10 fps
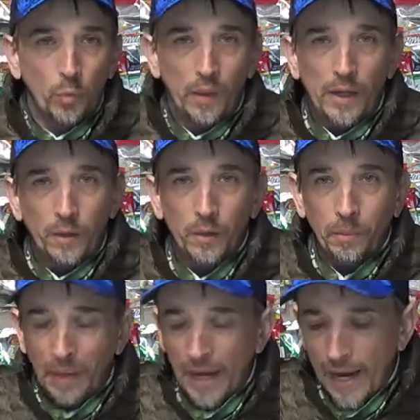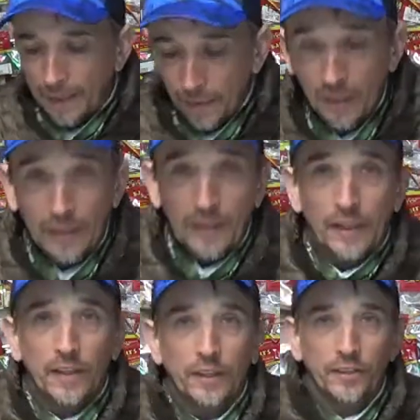Welcome back.
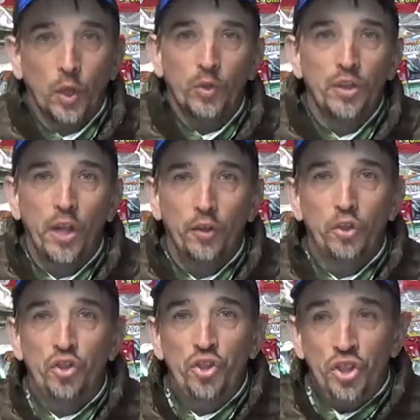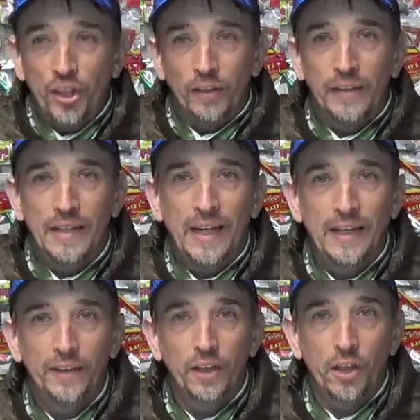So it's another chilly day
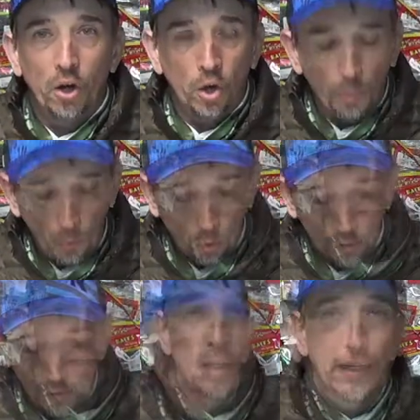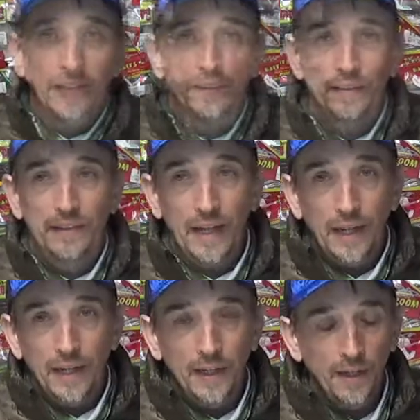in the carport and
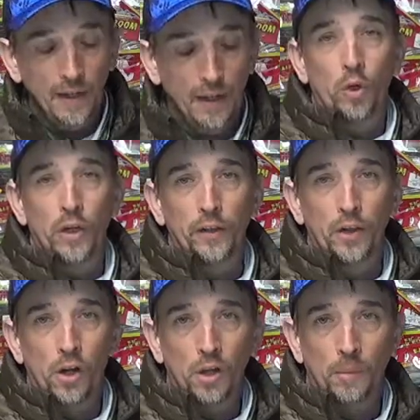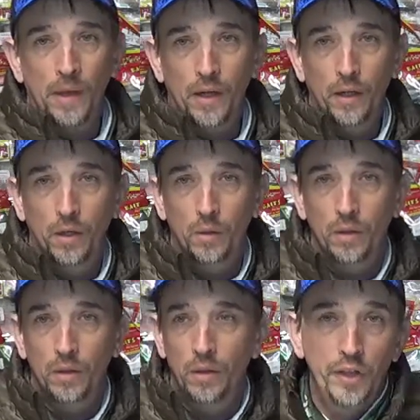today we're going to talk about
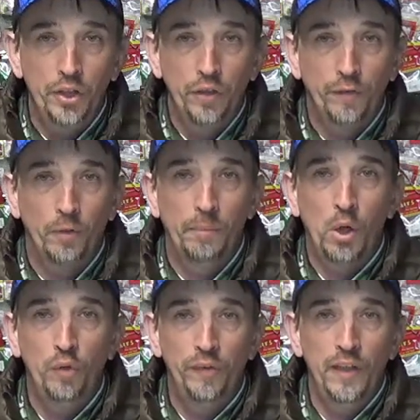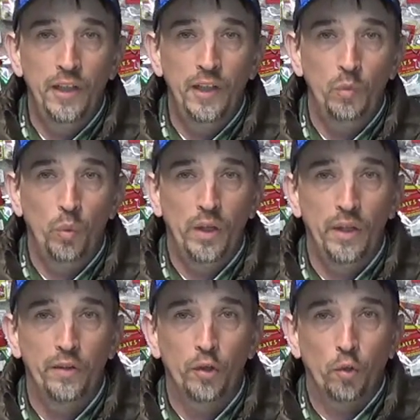fishing for bowfin
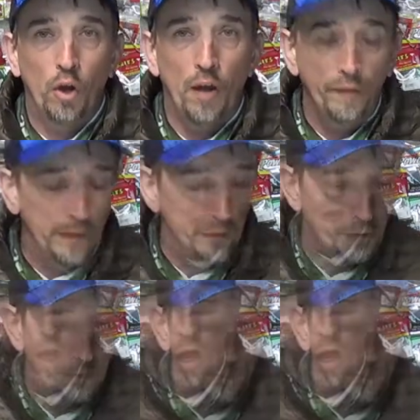with crawfish.